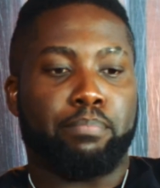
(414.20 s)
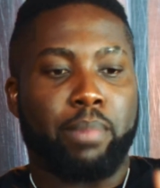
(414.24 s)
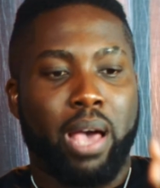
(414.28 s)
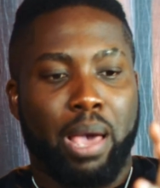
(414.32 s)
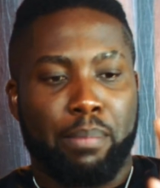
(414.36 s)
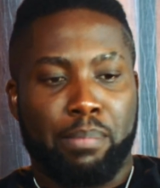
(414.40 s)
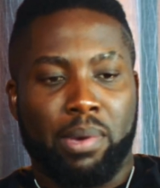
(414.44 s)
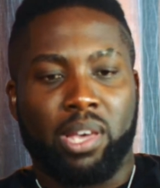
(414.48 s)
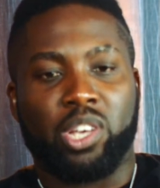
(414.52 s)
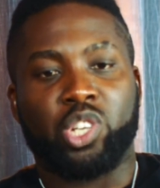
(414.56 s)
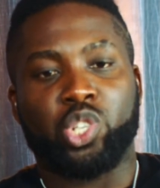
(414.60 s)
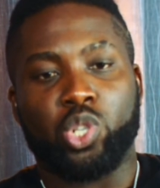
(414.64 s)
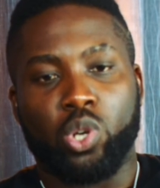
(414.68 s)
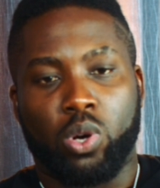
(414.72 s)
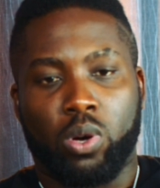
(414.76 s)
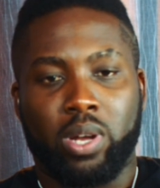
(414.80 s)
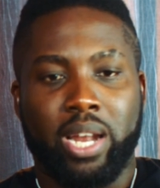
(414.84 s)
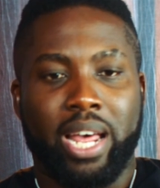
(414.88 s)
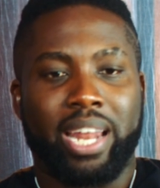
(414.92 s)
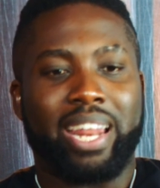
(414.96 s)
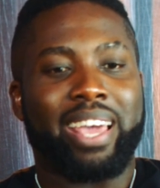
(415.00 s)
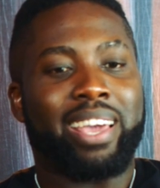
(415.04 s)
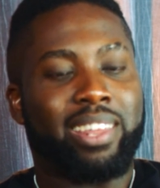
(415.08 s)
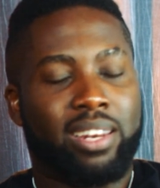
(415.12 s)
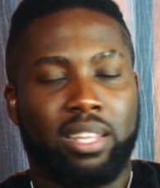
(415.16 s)
I make sure
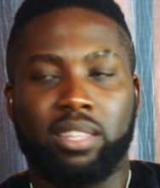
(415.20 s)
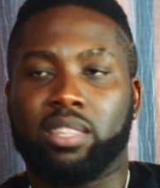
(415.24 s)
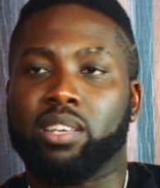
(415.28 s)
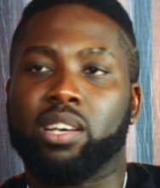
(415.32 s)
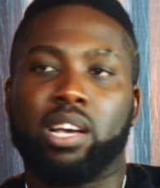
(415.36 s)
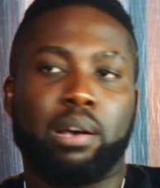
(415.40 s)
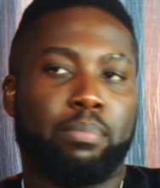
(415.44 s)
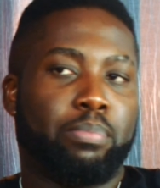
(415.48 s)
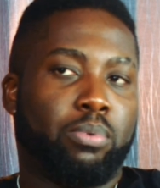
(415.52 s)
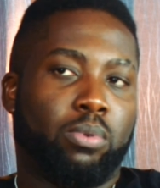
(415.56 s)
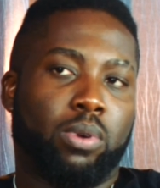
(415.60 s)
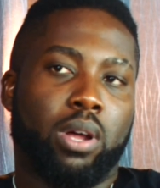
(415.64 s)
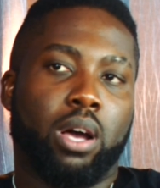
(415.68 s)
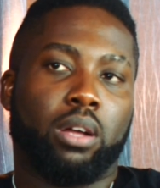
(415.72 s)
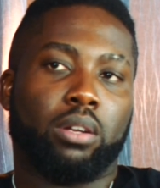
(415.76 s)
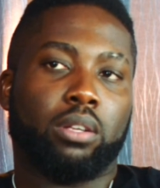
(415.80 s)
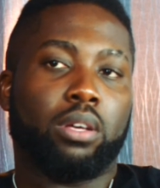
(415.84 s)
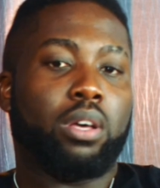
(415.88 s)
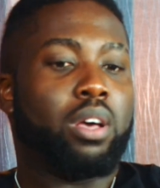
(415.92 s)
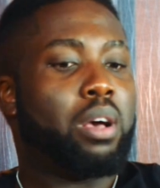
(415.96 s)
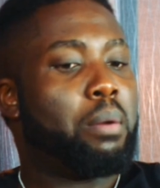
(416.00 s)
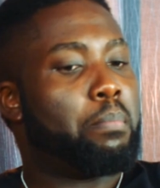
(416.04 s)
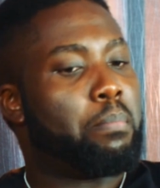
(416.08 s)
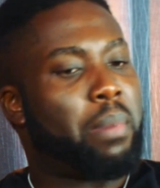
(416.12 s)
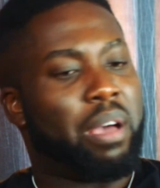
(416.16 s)
that anything I put out,
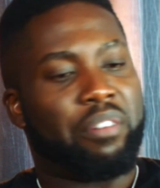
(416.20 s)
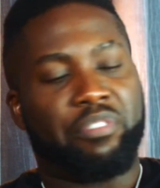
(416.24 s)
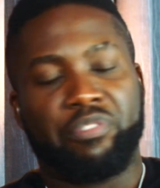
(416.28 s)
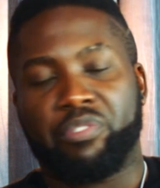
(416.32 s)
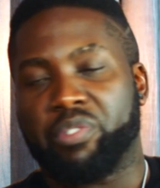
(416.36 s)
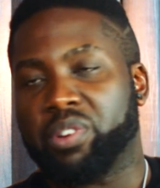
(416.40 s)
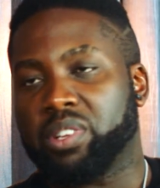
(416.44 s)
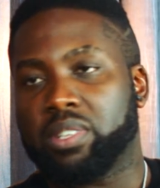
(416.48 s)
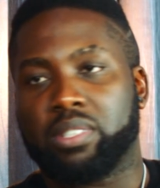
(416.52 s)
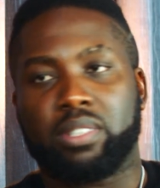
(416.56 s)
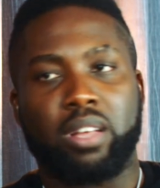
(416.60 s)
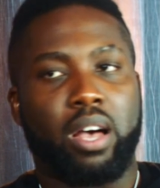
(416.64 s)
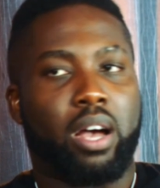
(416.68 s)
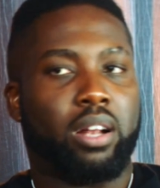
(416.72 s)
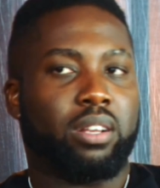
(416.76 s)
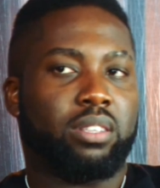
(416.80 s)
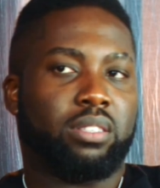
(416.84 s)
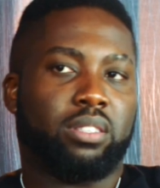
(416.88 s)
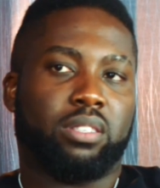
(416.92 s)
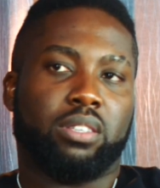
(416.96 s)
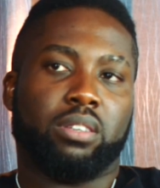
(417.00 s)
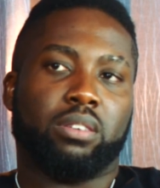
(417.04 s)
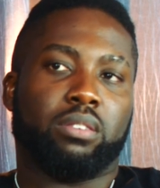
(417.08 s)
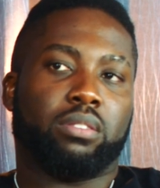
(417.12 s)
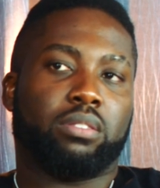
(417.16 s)
my freestyle is
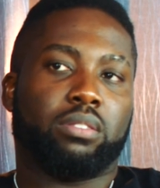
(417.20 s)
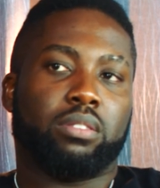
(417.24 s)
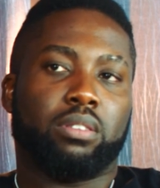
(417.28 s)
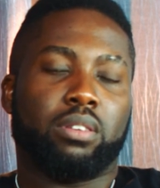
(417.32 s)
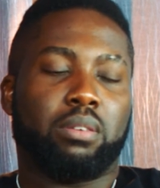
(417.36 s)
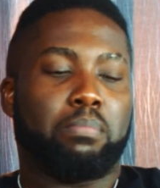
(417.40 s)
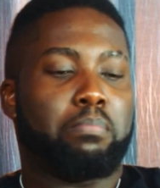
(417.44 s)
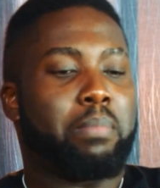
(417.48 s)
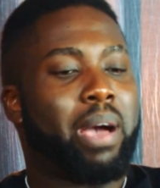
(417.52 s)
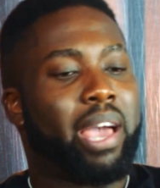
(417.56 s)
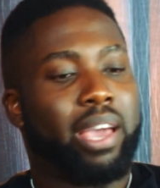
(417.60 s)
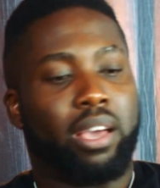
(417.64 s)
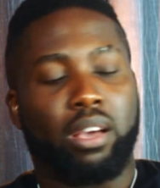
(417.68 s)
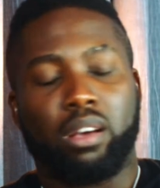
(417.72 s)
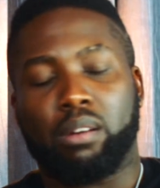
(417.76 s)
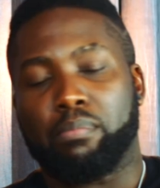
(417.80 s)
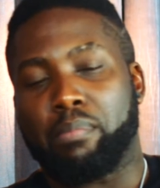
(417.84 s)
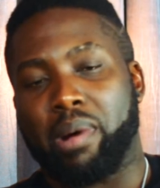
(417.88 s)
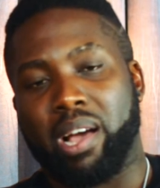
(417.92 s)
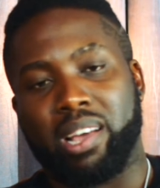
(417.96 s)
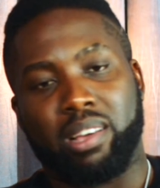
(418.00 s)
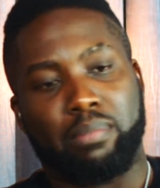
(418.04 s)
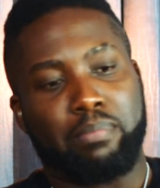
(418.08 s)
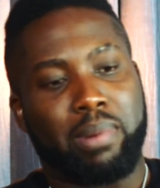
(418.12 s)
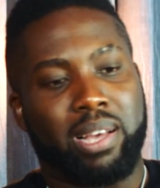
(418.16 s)
good.
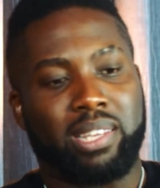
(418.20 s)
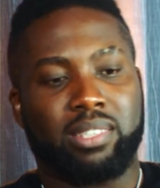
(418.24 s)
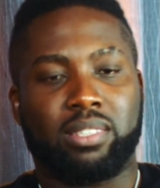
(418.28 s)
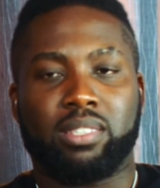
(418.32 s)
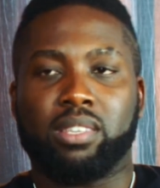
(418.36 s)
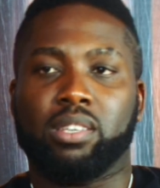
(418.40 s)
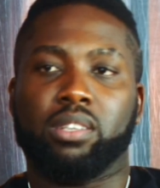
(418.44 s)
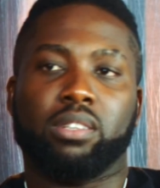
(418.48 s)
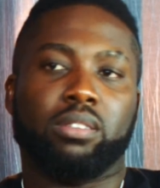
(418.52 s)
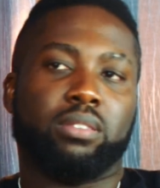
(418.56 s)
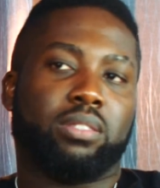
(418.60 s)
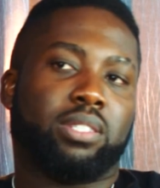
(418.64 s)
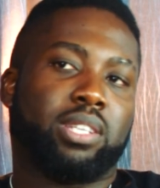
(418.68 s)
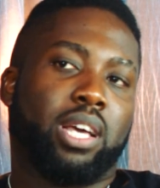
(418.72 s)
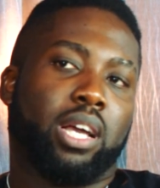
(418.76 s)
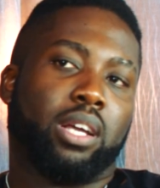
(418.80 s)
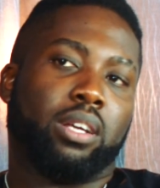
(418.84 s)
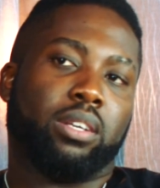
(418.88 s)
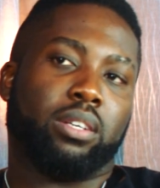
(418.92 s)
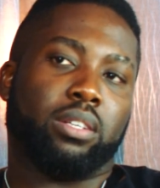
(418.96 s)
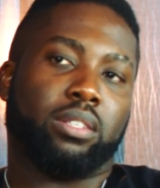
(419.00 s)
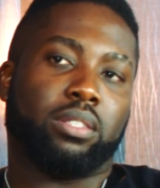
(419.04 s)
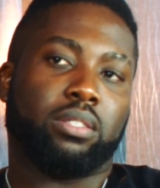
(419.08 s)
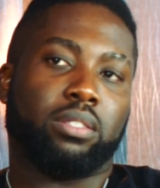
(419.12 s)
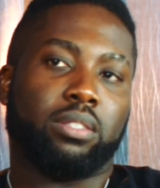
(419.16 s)
My singles are
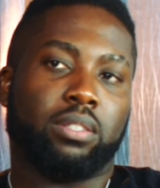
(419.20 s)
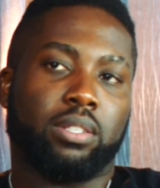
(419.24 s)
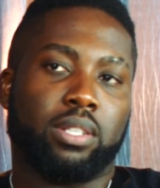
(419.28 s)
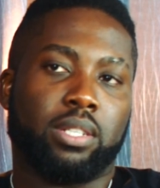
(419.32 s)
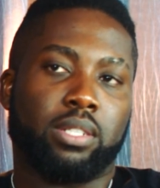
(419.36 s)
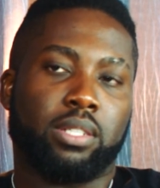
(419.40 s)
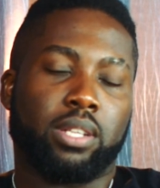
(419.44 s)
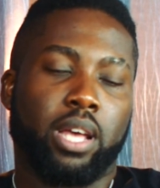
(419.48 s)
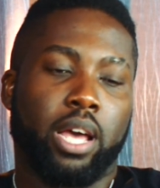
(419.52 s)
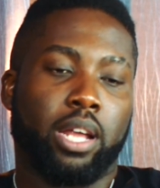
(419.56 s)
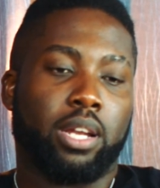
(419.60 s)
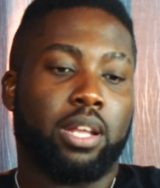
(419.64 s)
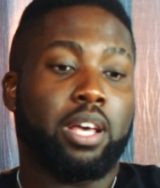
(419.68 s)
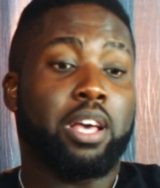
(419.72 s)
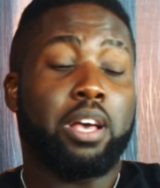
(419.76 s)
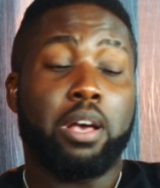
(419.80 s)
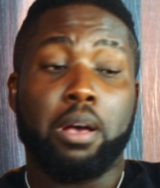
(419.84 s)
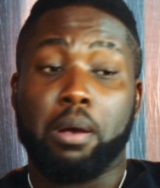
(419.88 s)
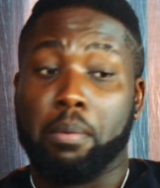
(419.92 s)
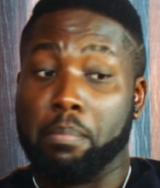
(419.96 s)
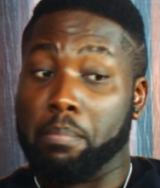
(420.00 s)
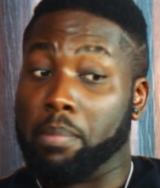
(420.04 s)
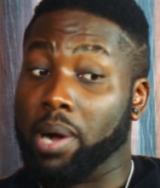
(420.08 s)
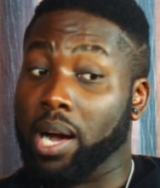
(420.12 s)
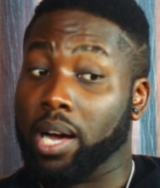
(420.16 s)
good, you understand?
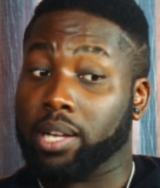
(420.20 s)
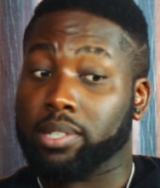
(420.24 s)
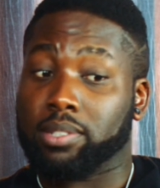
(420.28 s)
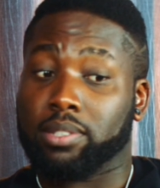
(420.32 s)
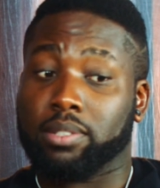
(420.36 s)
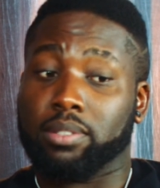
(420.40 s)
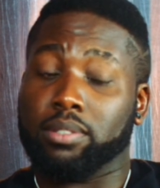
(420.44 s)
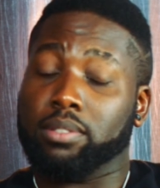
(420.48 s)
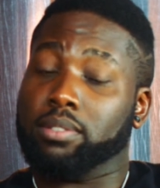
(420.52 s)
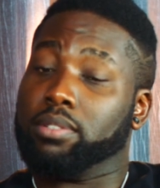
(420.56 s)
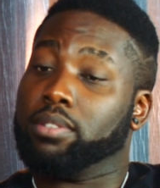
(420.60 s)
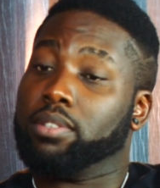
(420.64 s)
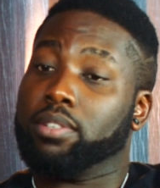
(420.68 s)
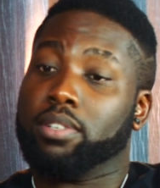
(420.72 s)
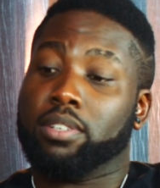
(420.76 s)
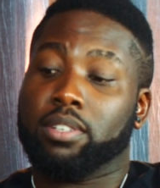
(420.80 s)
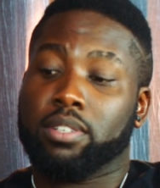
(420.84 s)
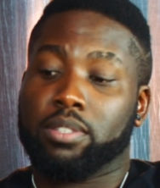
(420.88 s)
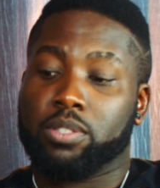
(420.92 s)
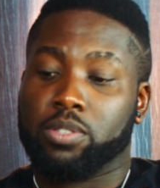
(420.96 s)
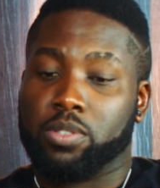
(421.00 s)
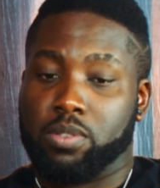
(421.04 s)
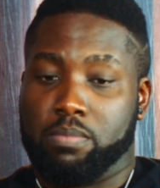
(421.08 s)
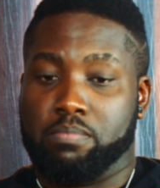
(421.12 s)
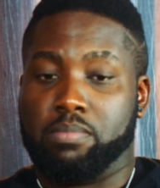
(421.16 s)
But
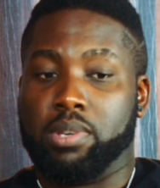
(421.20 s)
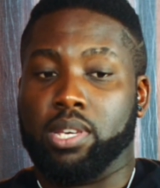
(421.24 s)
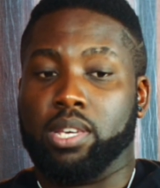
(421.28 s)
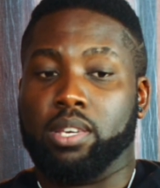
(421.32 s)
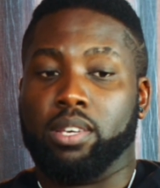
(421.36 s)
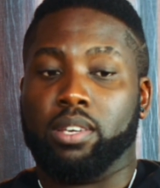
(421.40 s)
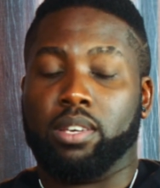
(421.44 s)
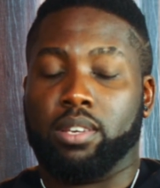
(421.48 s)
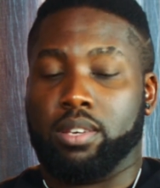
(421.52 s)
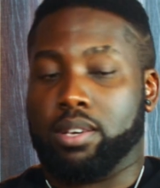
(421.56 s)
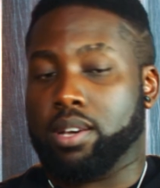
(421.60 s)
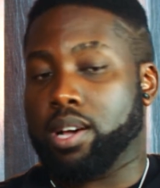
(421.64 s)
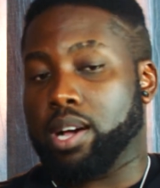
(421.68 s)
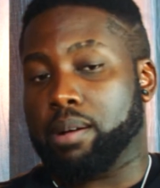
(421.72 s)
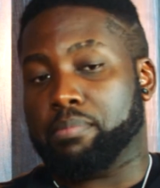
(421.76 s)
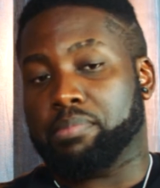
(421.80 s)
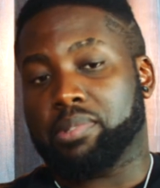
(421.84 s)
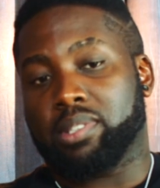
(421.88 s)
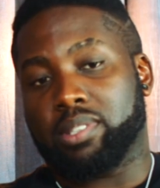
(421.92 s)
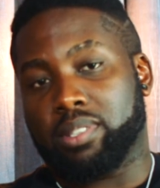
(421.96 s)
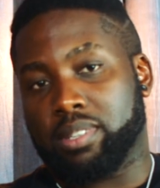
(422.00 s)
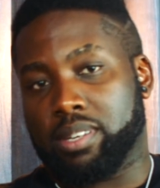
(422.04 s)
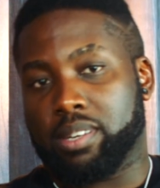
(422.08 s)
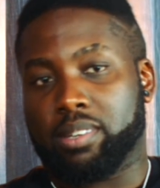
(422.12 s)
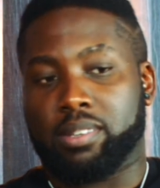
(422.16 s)
to me, I'm
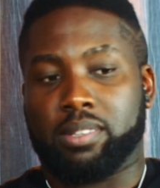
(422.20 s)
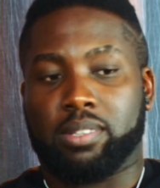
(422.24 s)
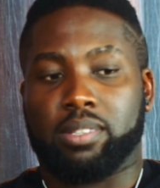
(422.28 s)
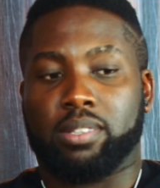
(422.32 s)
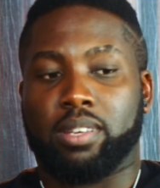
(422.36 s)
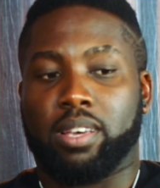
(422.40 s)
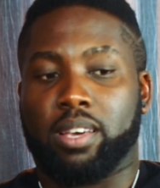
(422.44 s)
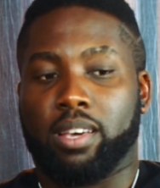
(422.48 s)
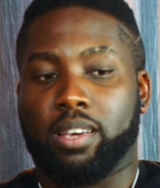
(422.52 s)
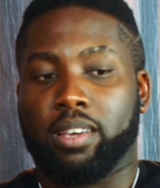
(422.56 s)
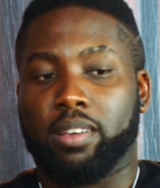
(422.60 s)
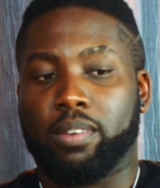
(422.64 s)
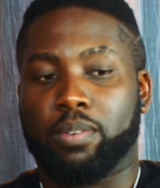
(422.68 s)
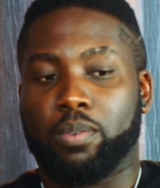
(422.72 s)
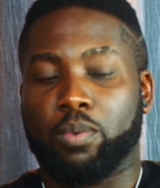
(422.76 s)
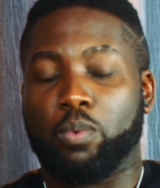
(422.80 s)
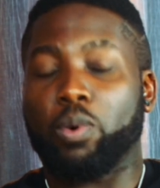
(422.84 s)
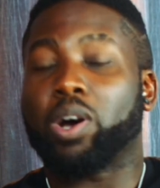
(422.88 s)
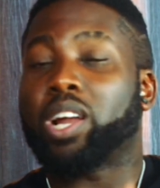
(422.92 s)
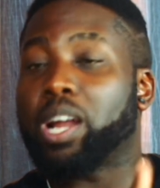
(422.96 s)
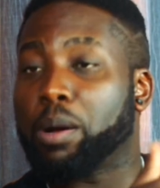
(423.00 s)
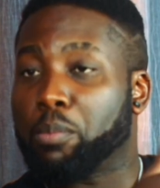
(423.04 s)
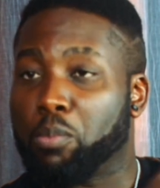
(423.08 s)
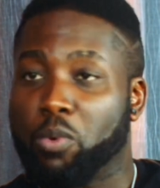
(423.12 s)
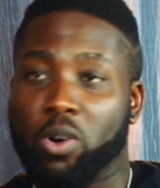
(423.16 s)
still going to say,
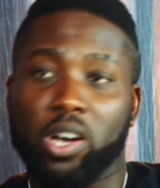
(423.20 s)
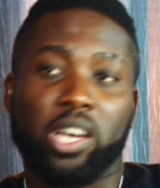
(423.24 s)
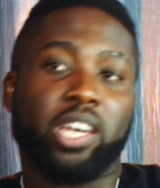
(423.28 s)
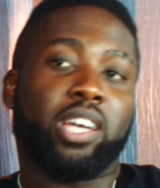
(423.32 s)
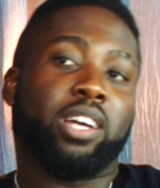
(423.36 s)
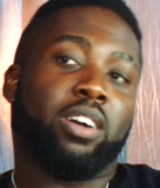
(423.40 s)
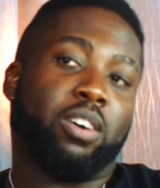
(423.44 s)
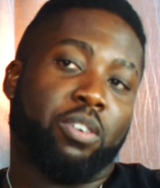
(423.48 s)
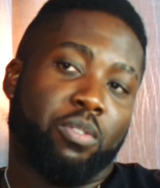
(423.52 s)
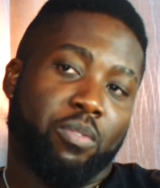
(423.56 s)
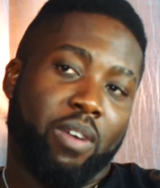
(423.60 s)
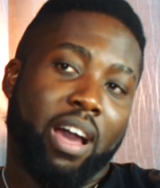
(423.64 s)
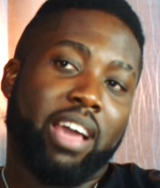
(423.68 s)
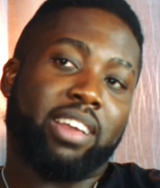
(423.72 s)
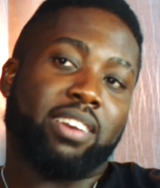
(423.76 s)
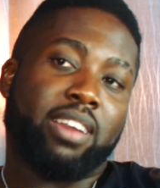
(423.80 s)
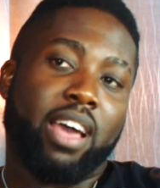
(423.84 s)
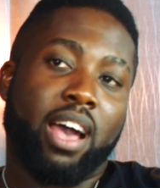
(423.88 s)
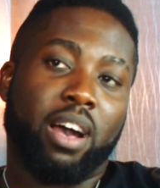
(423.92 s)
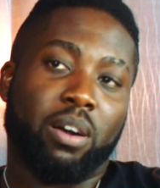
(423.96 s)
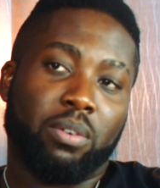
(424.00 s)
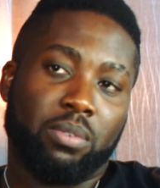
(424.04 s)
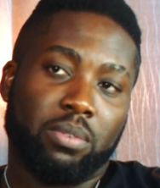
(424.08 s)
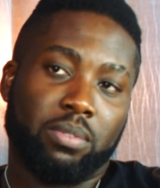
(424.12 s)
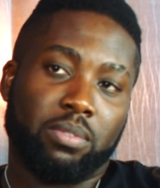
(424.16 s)
what I'm working on right
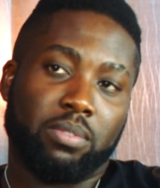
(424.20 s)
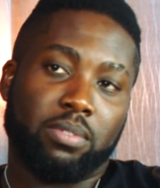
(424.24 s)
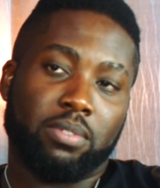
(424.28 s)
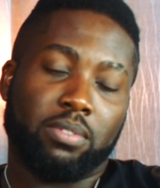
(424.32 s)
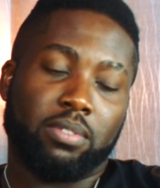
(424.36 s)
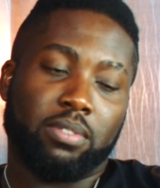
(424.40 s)
now